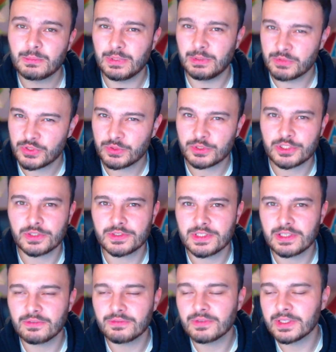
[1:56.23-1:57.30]
But I'm sure
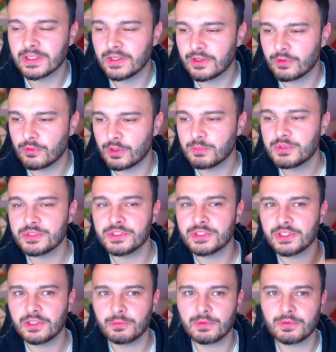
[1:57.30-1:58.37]
Chelsea could find other
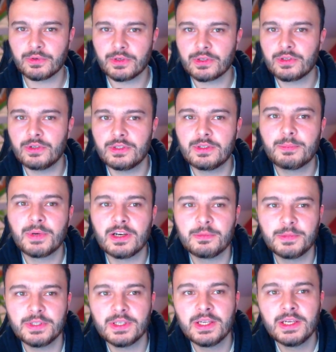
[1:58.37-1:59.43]
options. You know, we've got a good
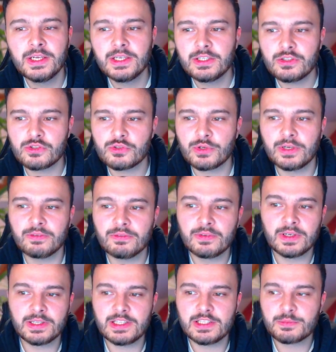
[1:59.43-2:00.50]
department to try and
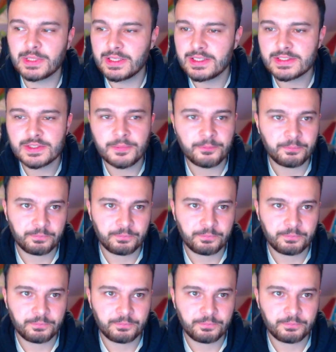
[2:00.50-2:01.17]
find these players.